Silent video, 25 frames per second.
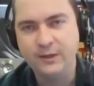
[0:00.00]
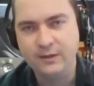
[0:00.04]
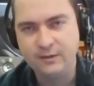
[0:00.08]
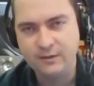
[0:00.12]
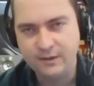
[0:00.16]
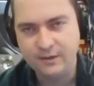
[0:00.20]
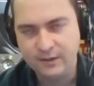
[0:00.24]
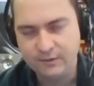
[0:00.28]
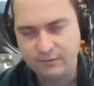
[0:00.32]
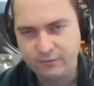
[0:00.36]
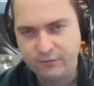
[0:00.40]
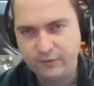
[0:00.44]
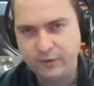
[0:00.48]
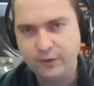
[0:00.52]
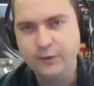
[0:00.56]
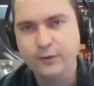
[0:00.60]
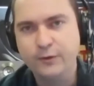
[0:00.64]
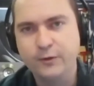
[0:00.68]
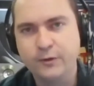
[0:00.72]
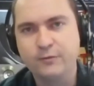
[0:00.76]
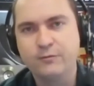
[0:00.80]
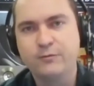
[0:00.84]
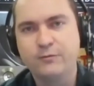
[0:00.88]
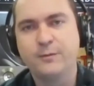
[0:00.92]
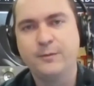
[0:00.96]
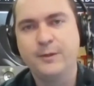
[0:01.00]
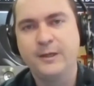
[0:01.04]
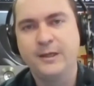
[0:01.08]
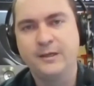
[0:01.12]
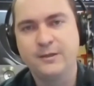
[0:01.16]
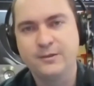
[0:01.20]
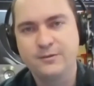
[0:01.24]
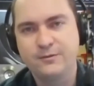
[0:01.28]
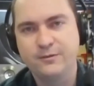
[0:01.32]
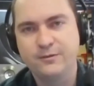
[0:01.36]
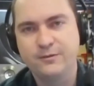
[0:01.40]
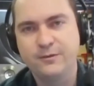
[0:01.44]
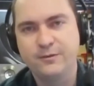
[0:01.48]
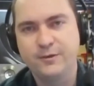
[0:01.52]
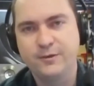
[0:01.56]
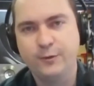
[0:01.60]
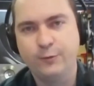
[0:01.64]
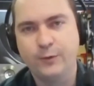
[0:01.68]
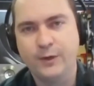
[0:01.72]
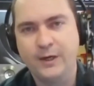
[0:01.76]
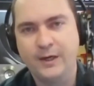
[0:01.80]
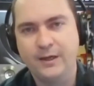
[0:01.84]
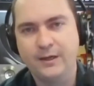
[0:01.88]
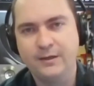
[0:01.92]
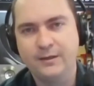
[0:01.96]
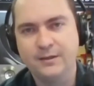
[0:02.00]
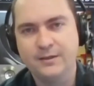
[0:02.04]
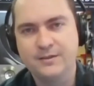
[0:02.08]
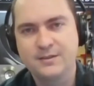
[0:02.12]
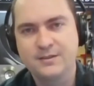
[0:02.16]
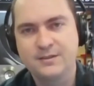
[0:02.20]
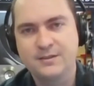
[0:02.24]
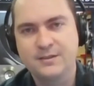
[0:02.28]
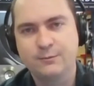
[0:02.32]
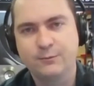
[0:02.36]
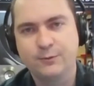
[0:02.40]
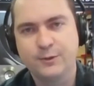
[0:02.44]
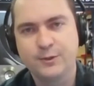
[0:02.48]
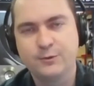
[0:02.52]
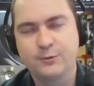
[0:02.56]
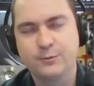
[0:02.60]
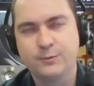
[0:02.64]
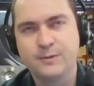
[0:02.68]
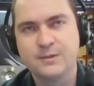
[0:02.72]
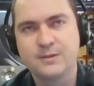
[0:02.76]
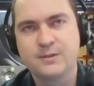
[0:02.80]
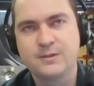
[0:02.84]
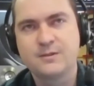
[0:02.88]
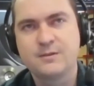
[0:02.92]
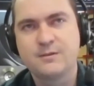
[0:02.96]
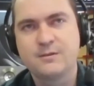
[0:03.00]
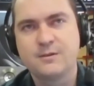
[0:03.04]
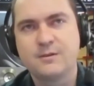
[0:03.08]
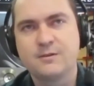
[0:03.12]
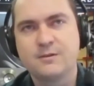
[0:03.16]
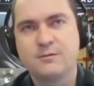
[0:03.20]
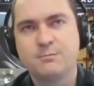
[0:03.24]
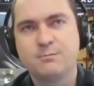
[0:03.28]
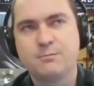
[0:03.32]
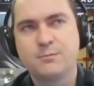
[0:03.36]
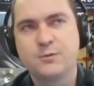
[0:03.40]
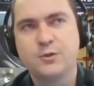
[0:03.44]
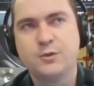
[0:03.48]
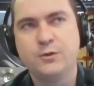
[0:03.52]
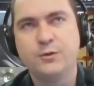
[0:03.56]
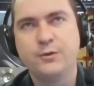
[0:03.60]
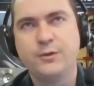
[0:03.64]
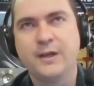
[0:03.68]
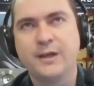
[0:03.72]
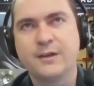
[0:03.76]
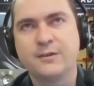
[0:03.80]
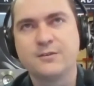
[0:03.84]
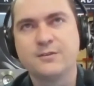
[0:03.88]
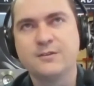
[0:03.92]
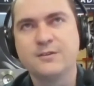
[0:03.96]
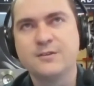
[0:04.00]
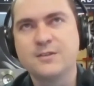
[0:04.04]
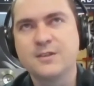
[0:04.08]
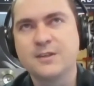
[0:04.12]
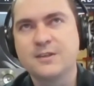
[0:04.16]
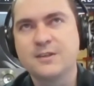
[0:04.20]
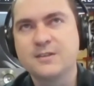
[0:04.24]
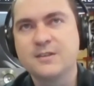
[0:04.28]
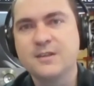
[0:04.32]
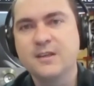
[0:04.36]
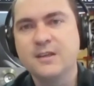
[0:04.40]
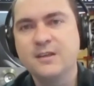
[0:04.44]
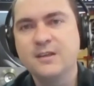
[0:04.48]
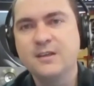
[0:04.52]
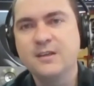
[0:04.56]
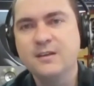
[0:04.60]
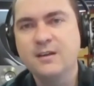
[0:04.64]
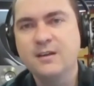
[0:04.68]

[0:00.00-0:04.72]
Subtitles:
It followed on from the LS50 Wireless, which was 2016,